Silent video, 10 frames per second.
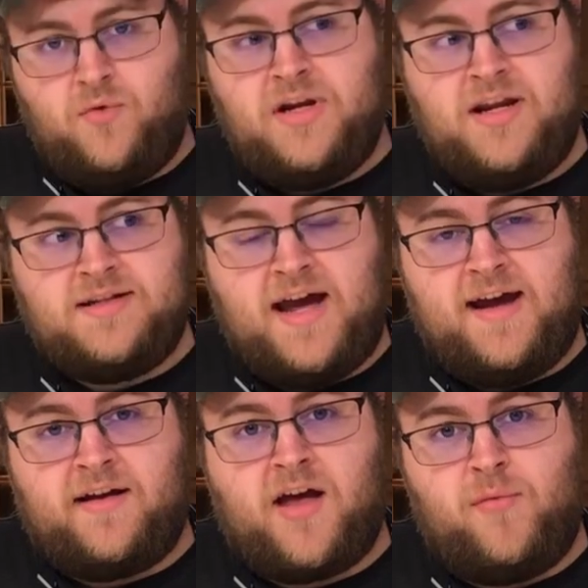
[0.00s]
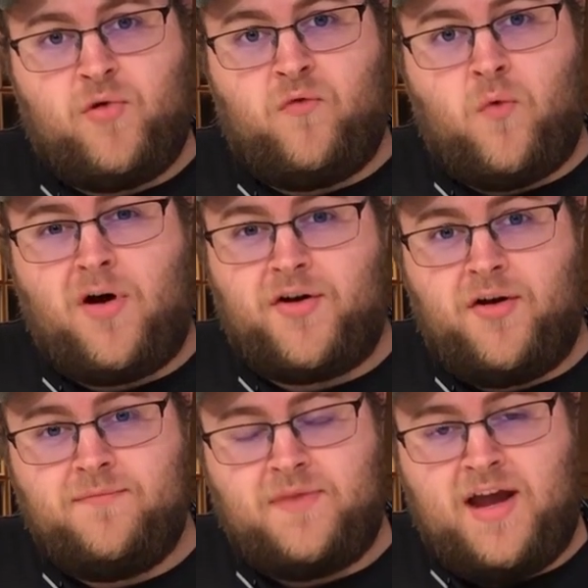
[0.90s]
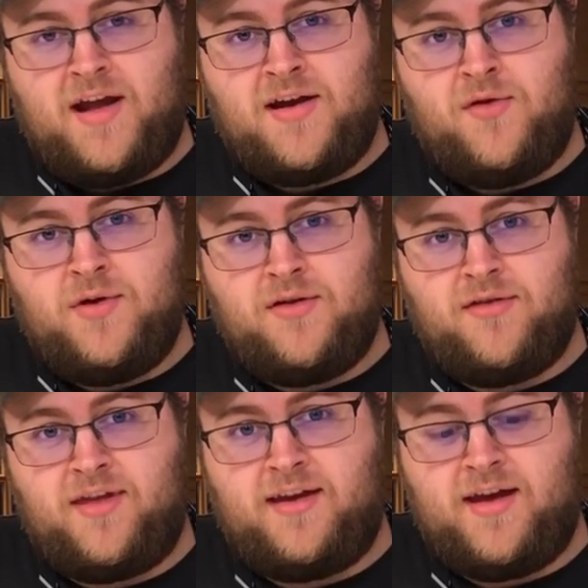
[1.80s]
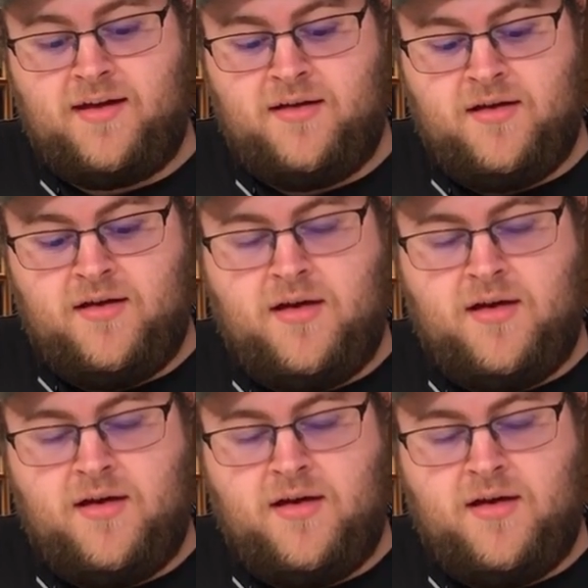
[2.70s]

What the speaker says: Now we need to add a cup of water, and I know what you're thinking.